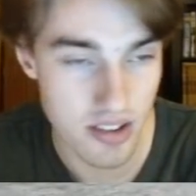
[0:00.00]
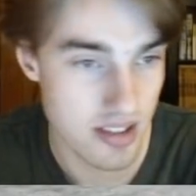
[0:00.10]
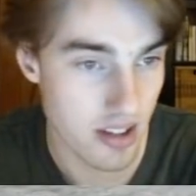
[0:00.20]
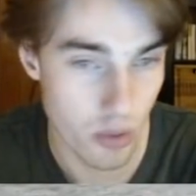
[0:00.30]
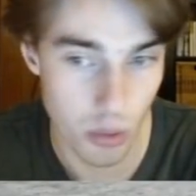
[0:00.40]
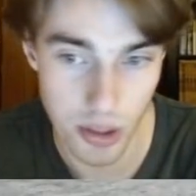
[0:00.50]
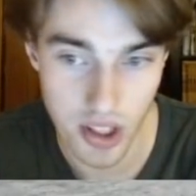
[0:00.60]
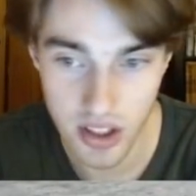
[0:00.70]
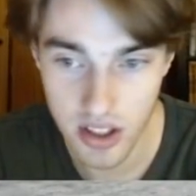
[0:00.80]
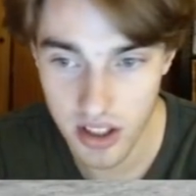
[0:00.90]
Not Central,
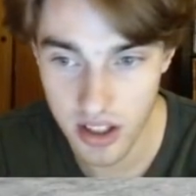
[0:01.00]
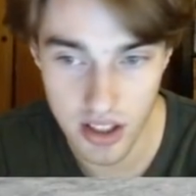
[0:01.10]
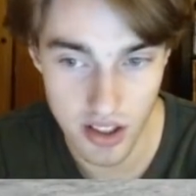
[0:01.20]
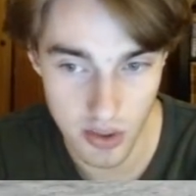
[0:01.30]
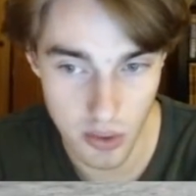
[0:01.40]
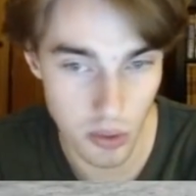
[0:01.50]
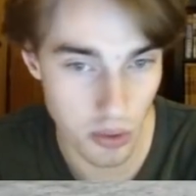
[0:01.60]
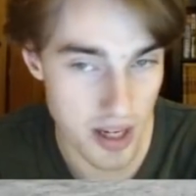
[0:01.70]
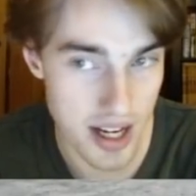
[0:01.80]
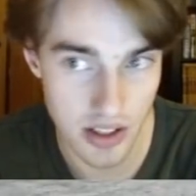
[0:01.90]
but, you know, all
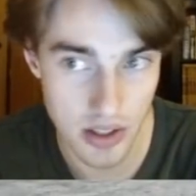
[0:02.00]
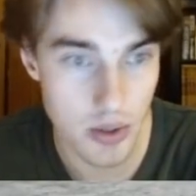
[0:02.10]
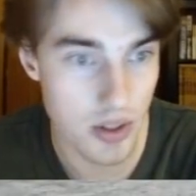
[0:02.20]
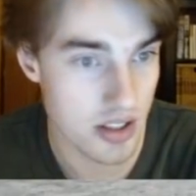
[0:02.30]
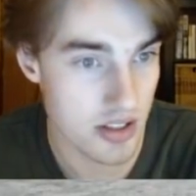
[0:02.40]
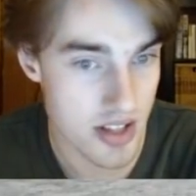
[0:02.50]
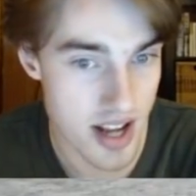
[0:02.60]
the way out in the Caucasus.